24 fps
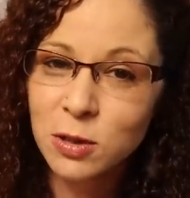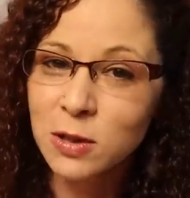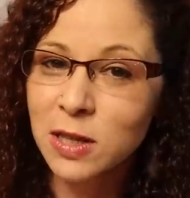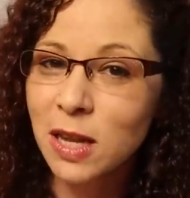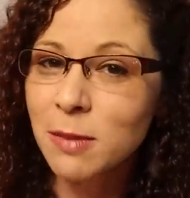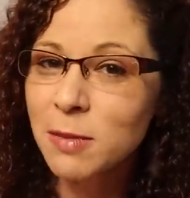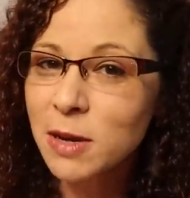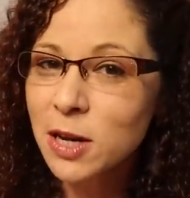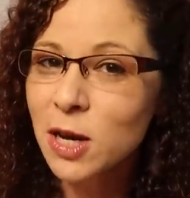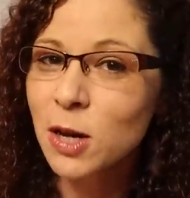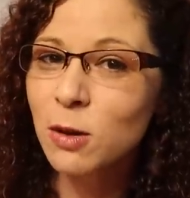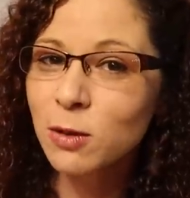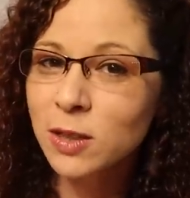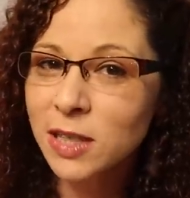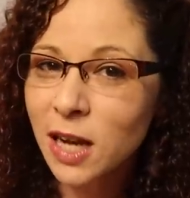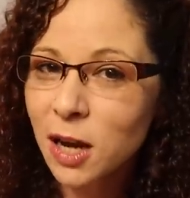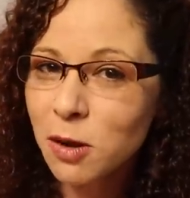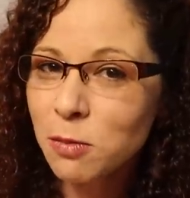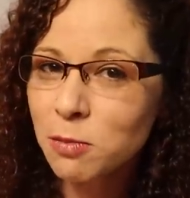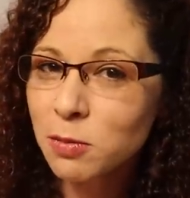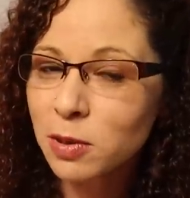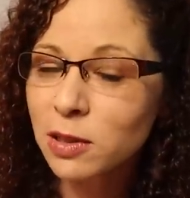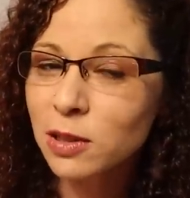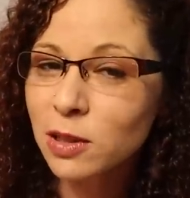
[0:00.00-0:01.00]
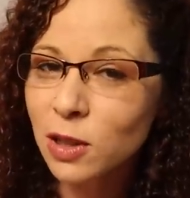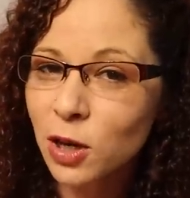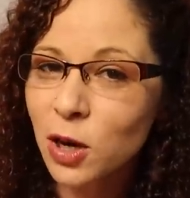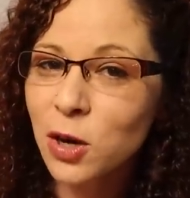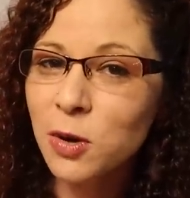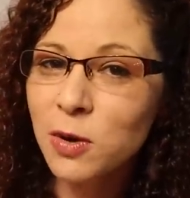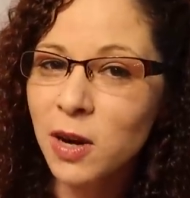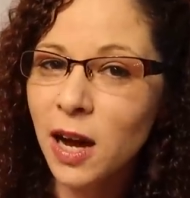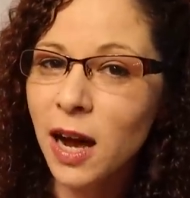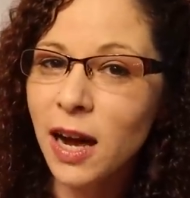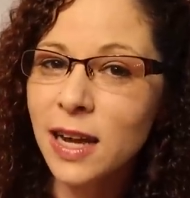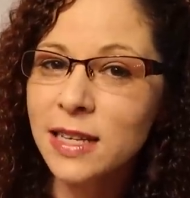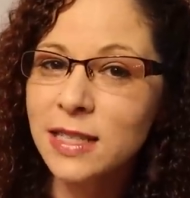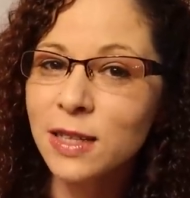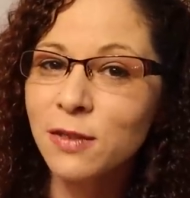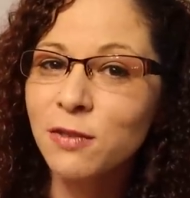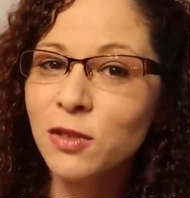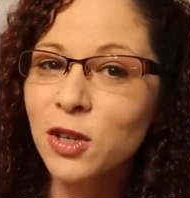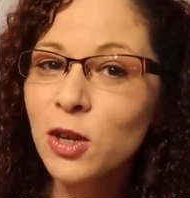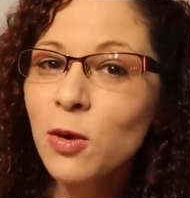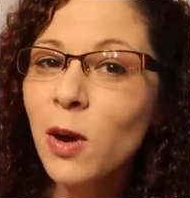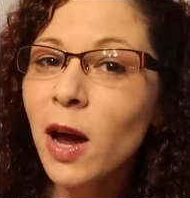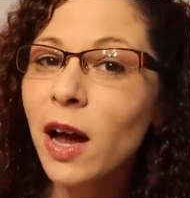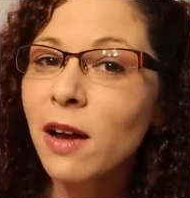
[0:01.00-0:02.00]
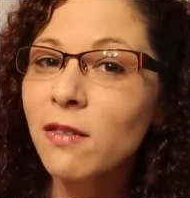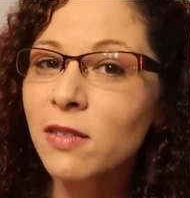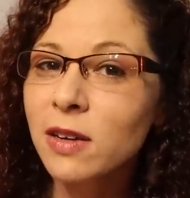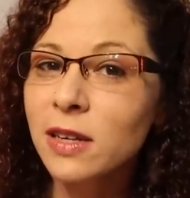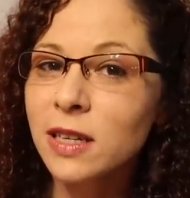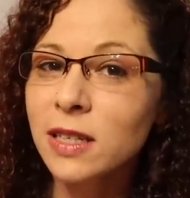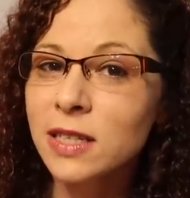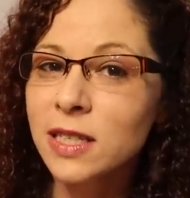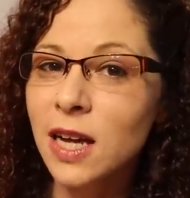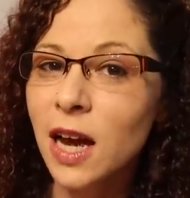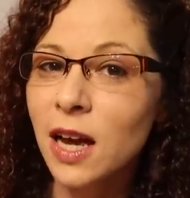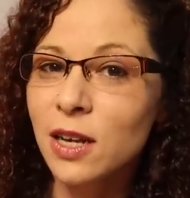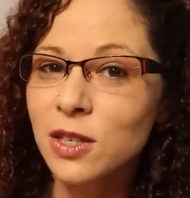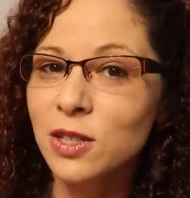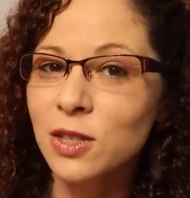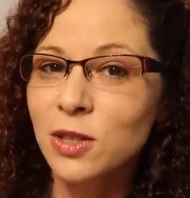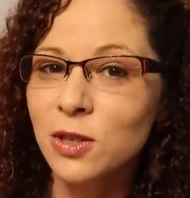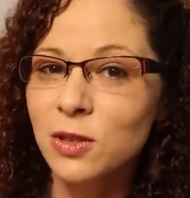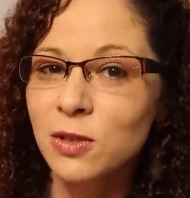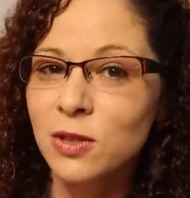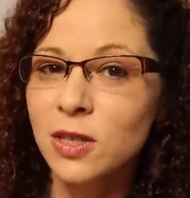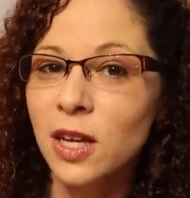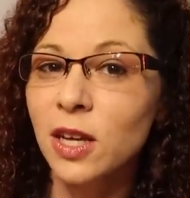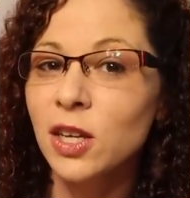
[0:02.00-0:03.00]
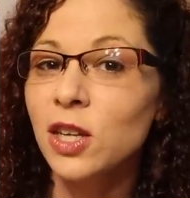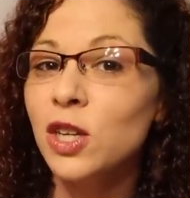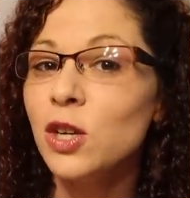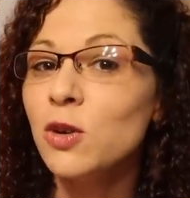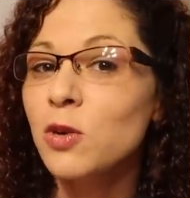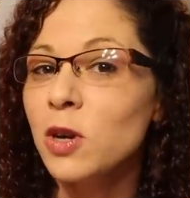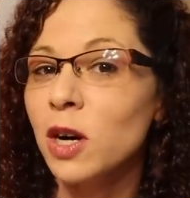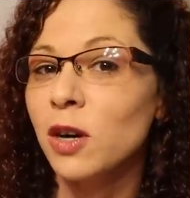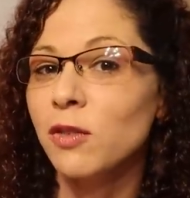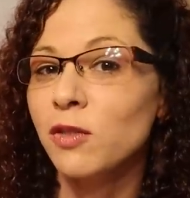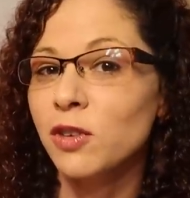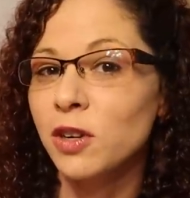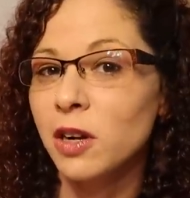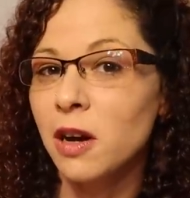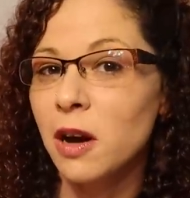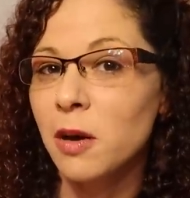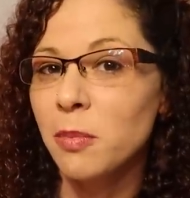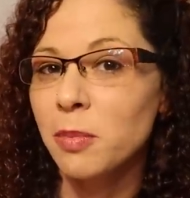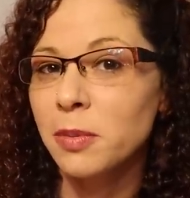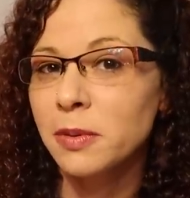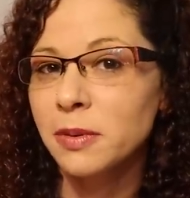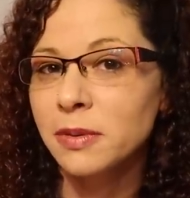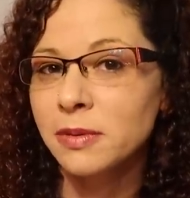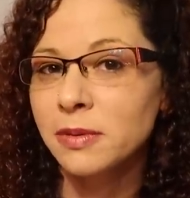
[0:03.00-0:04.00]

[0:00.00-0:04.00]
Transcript: So let me know down below, guys, if you have any tattoos that you covered up.